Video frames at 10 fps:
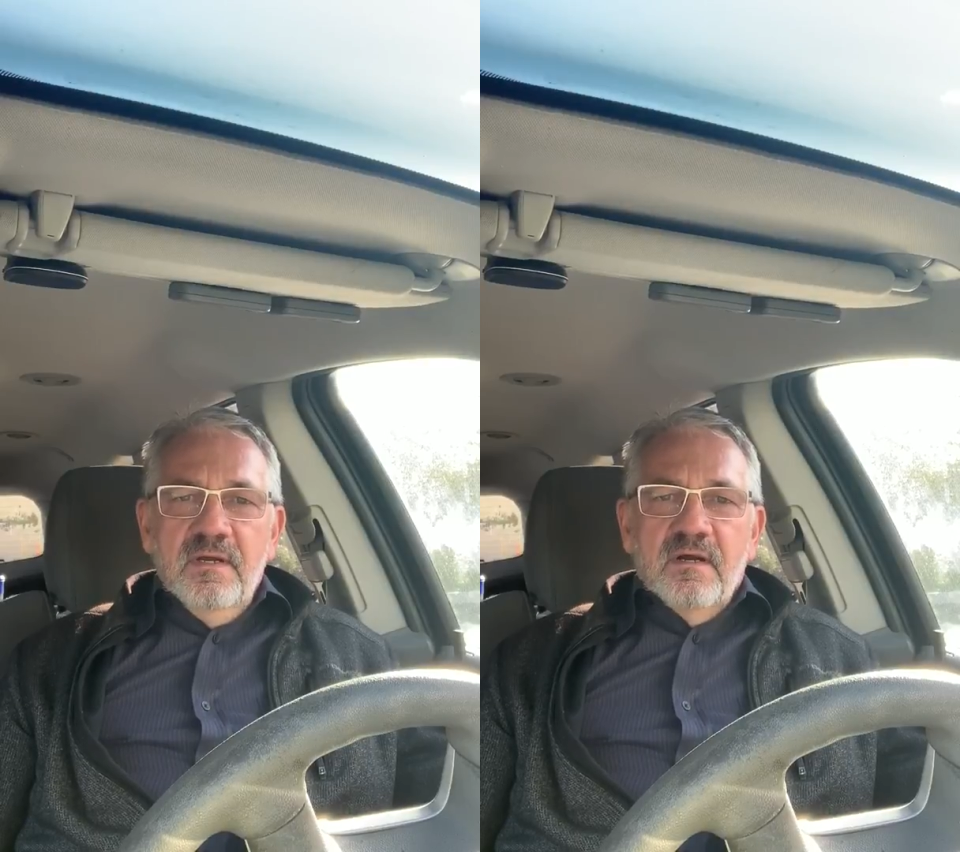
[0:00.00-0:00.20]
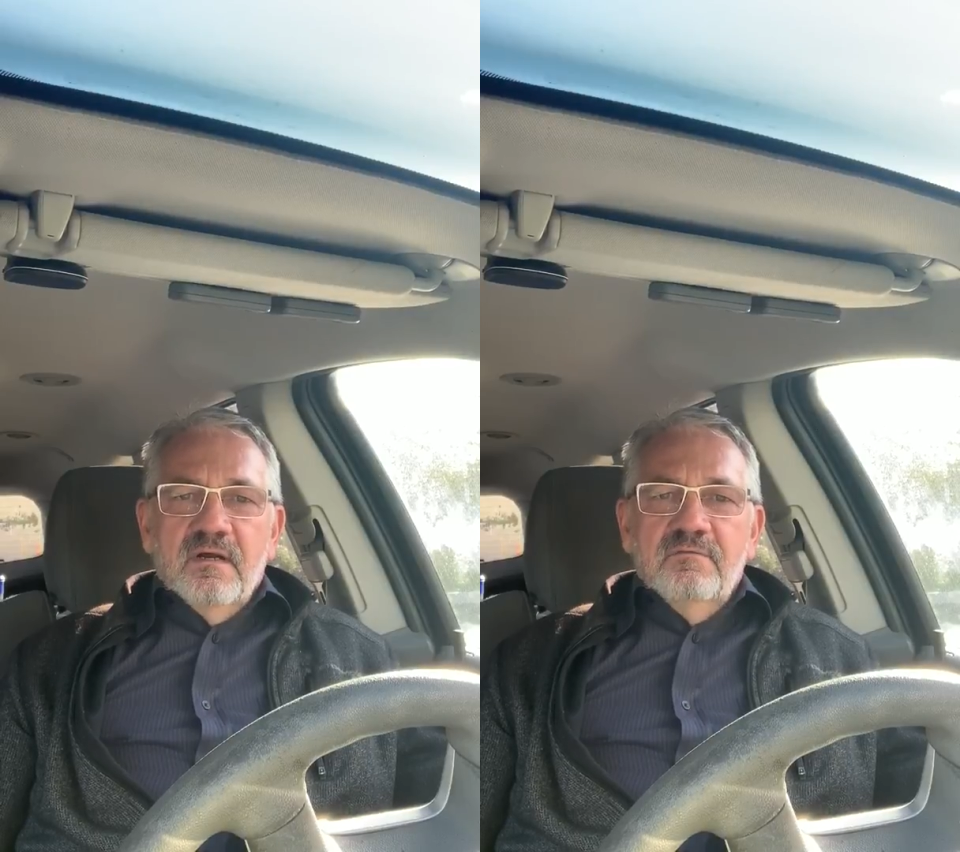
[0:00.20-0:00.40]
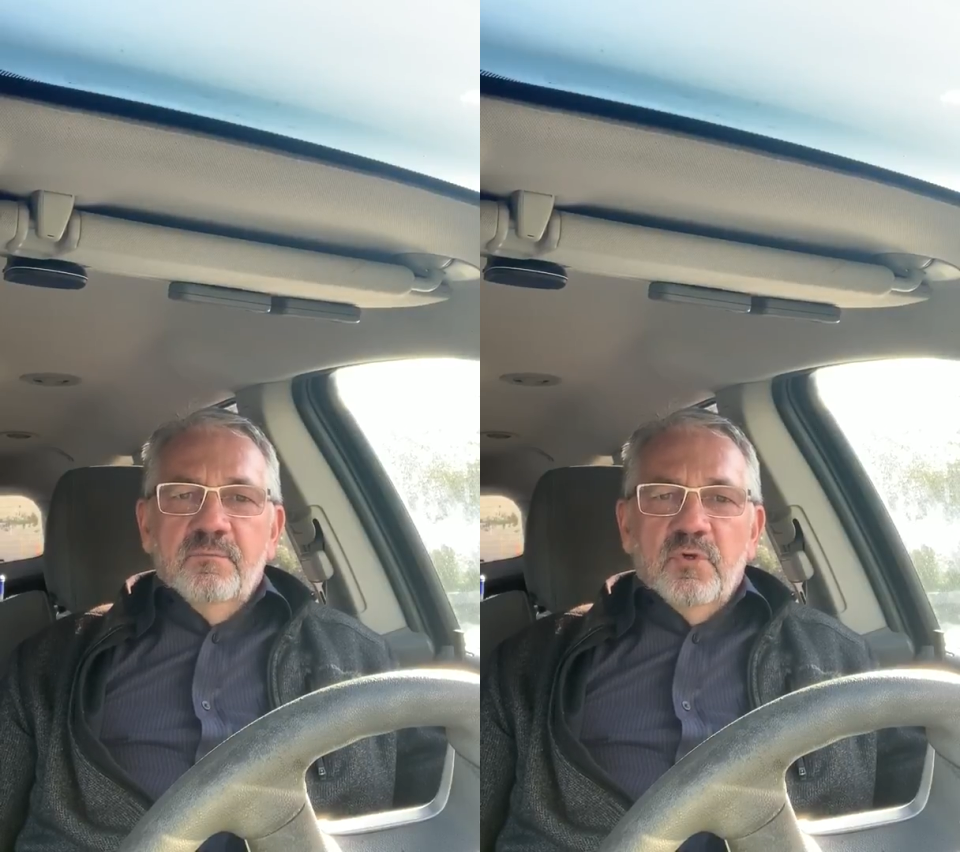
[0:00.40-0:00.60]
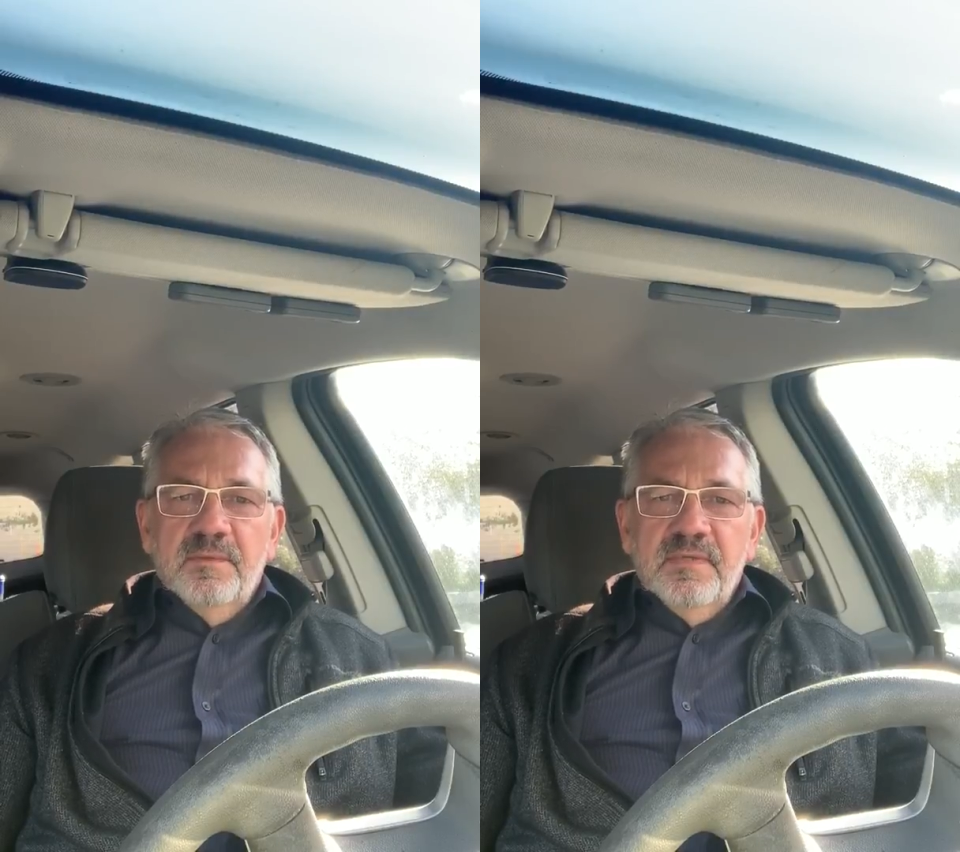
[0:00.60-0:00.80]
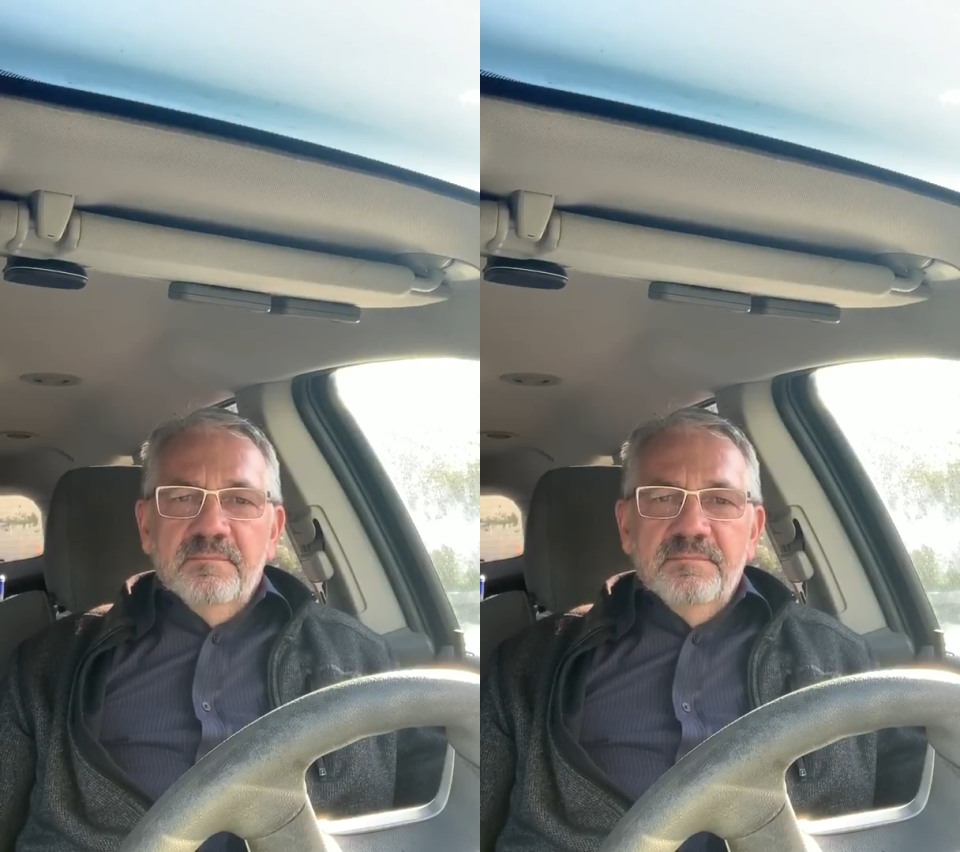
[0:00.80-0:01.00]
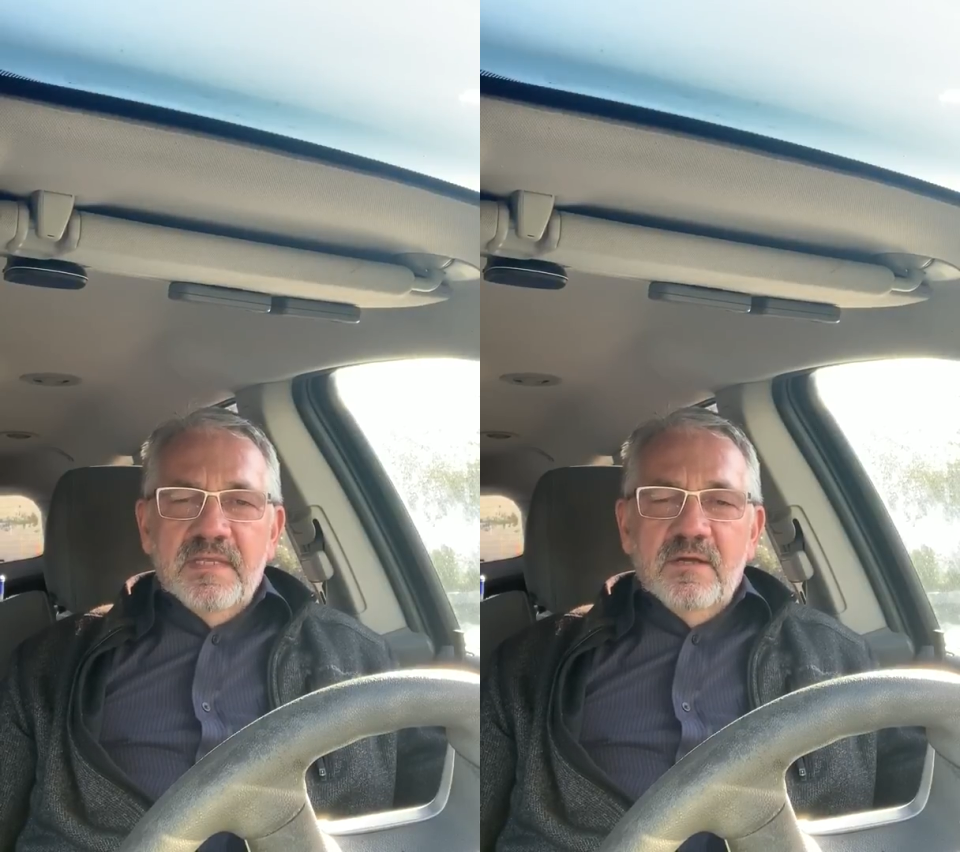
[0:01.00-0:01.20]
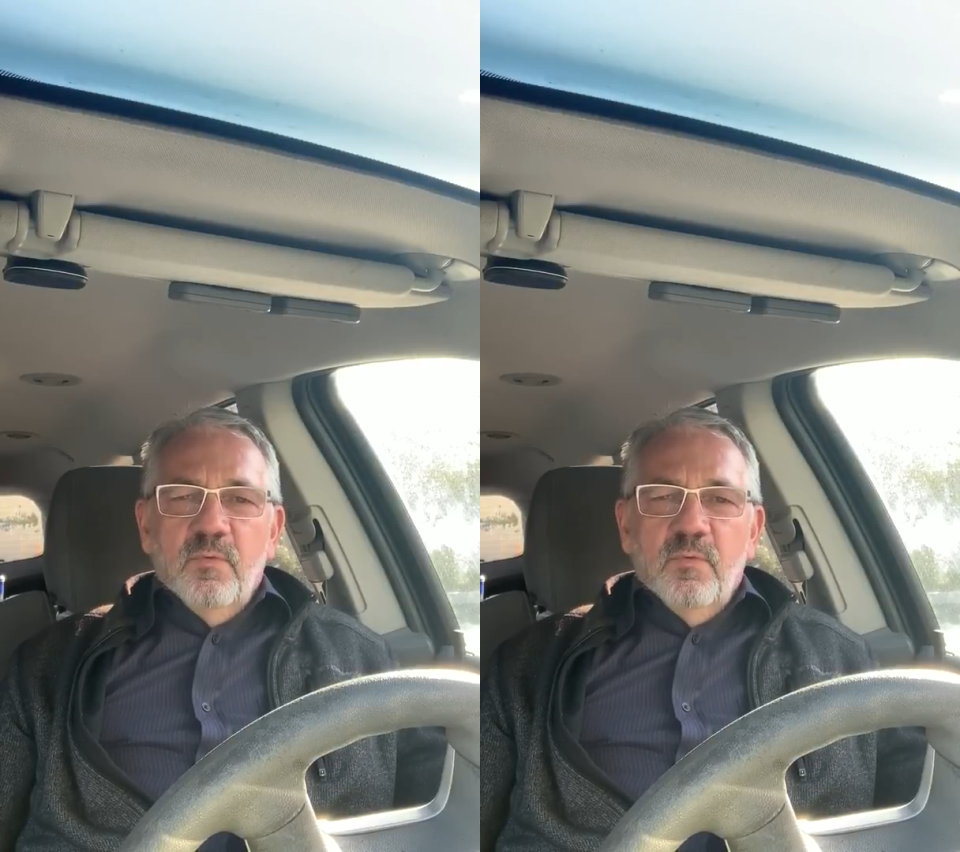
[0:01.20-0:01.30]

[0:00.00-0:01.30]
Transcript: are of a premium and I